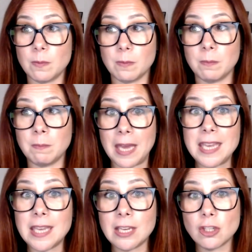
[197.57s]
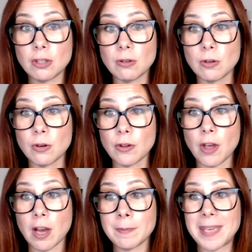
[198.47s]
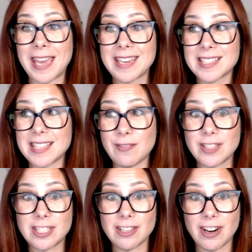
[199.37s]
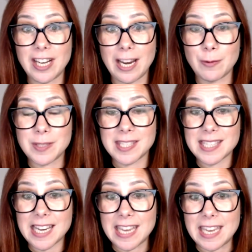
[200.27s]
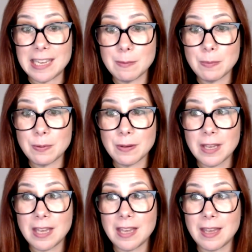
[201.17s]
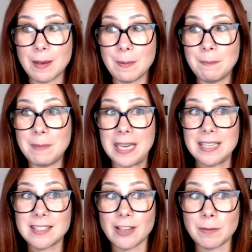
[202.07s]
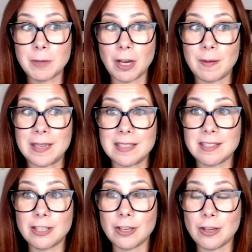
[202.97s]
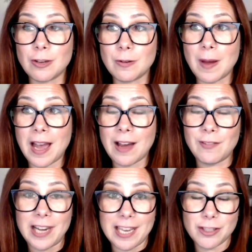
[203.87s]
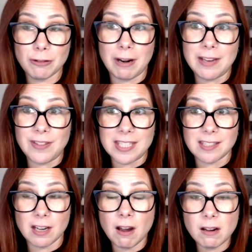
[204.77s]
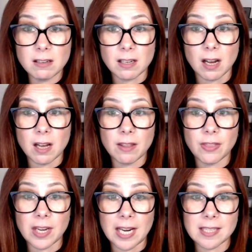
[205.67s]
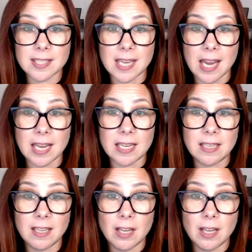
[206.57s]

making sure that I'm getting 7 to 9 hours sleep means I'm going to have less cravings and hunger the next day.